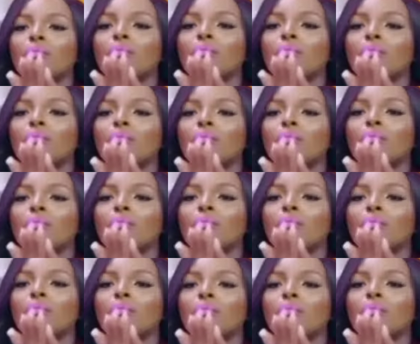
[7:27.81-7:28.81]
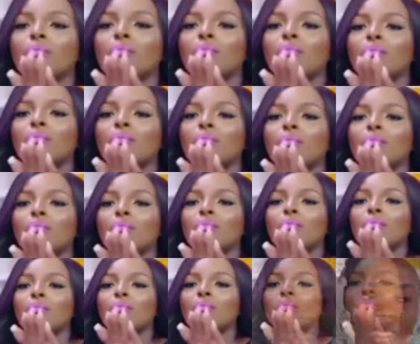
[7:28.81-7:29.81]
brought this up first. She
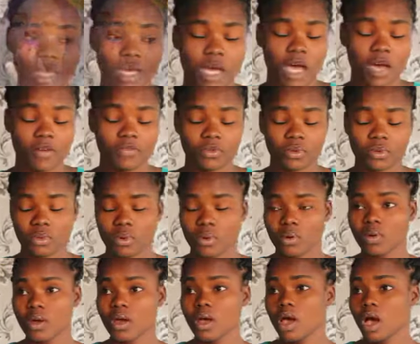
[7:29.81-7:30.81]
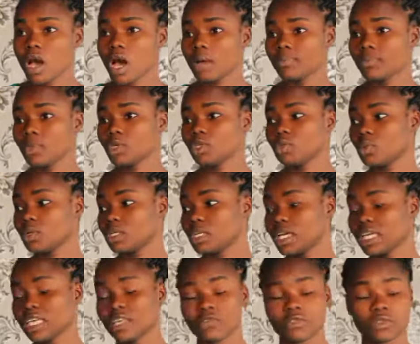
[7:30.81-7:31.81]
was like, after all, I'm not the one
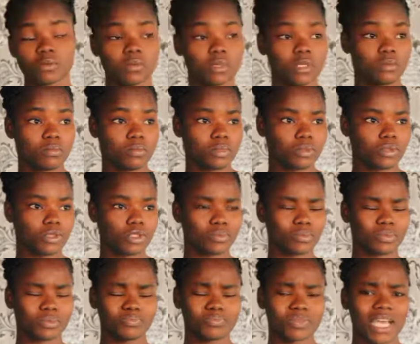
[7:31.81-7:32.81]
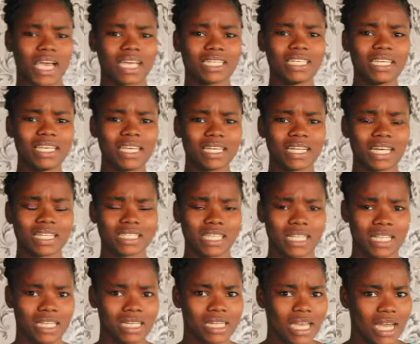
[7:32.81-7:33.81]
that gives somebody blowjob. I didn't hear that
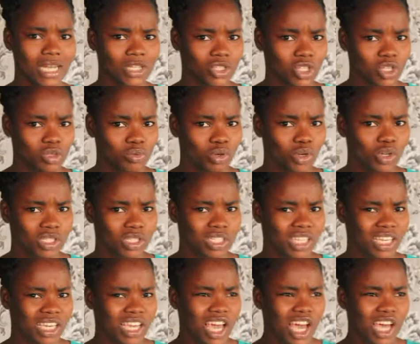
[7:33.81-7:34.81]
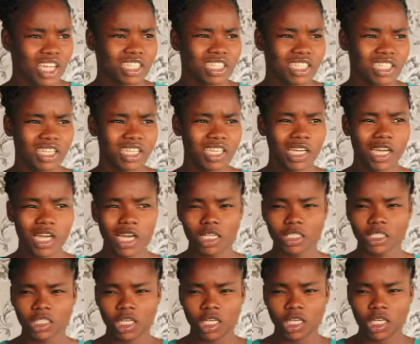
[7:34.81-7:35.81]
clearly actually, because the
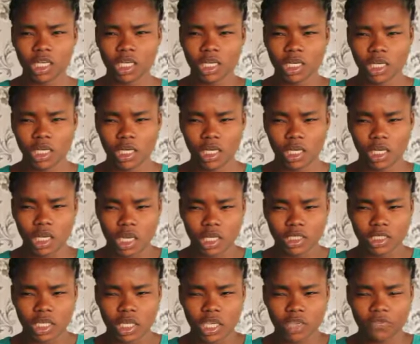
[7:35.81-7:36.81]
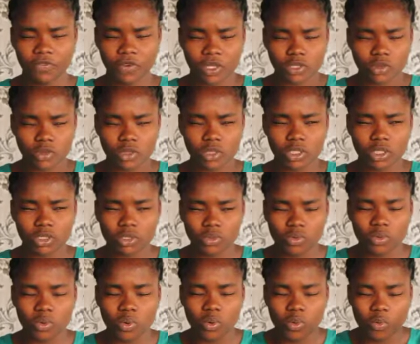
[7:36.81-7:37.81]
effect was just
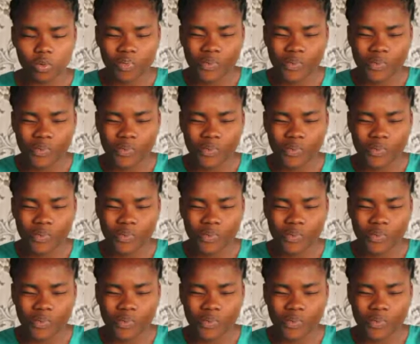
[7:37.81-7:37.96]
to